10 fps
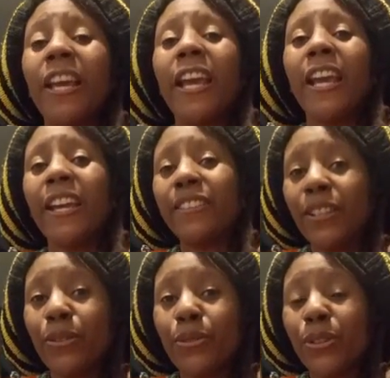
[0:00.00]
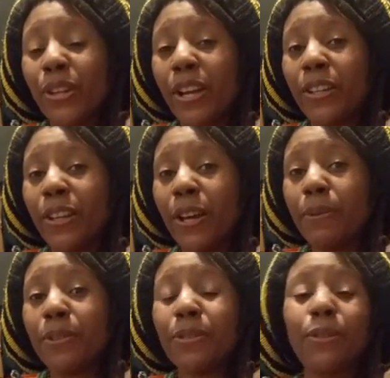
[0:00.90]
And thank you for your kind
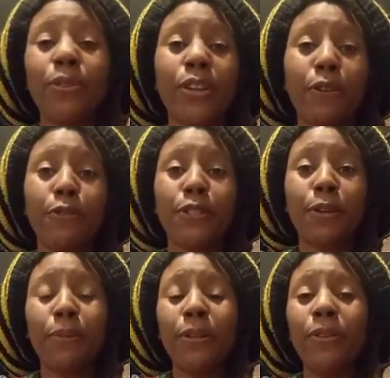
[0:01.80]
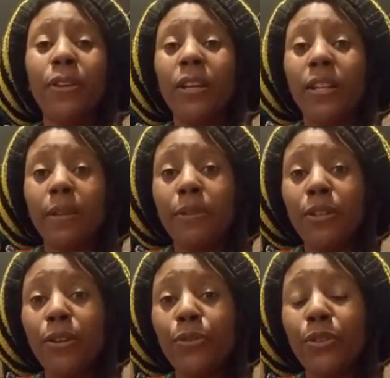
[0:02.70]
comments. Leave your comments down below. Let me
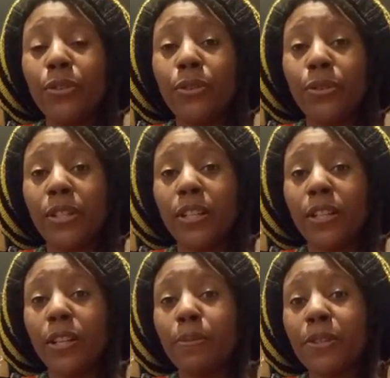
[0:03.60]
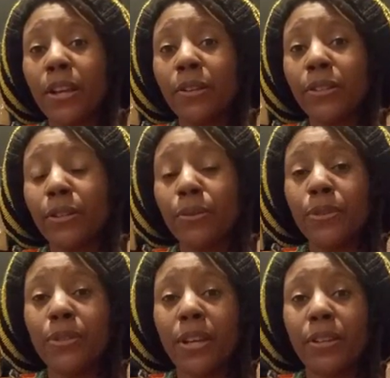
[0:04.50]
know if you're doing any upcycling or
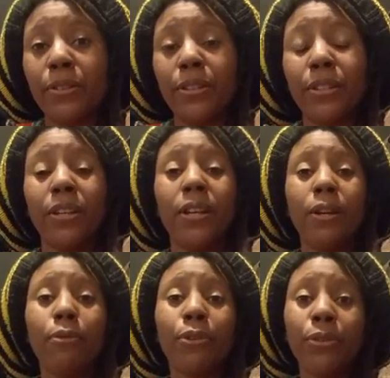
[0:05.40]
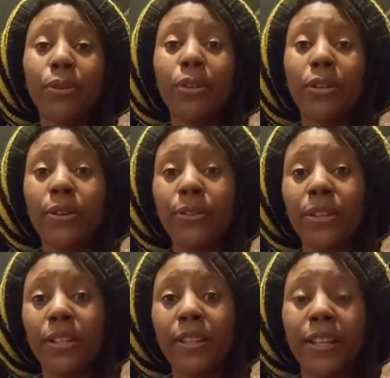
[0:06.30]
recycling with your
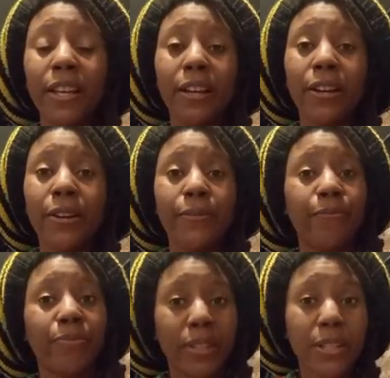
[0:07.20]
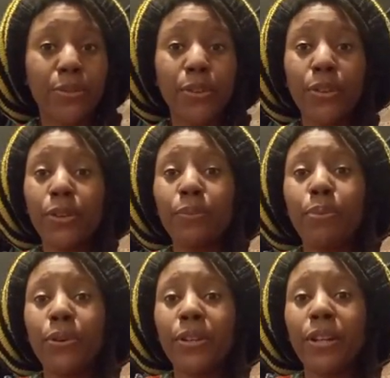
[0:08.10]
clothing. Um, it's very
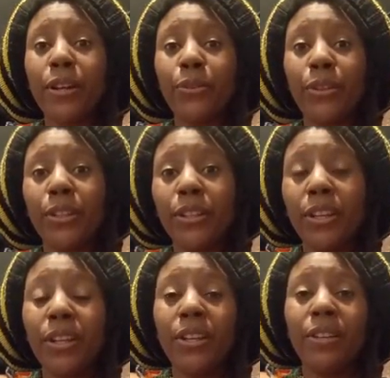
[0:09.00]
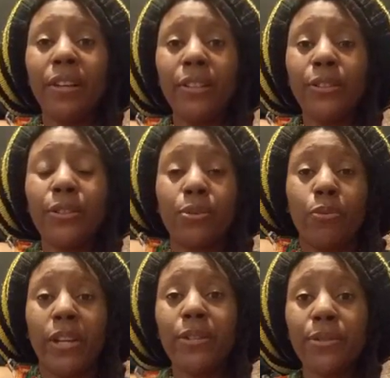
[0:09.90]
important, I think, not to just
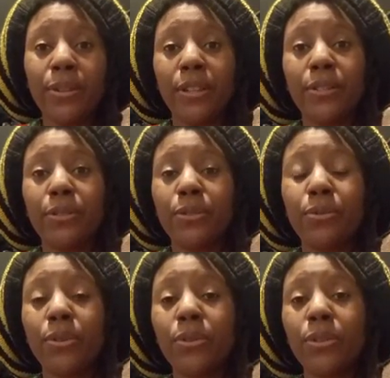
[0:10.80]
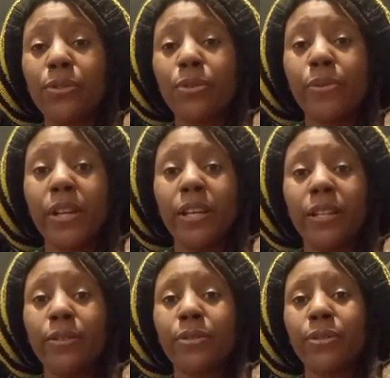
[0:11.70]
waste things, just throw things away
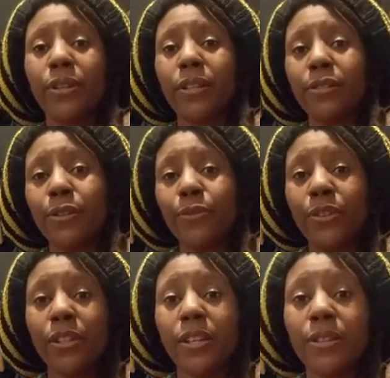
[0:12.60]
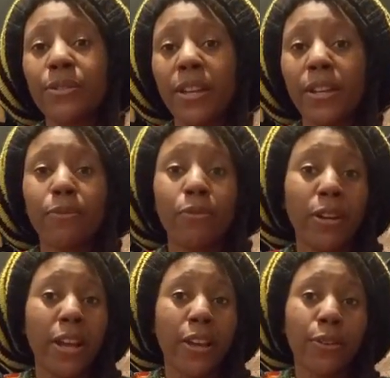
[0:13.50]
easily. See if you can get a second
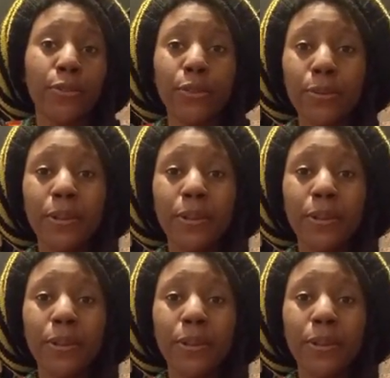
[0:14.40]
run out of them.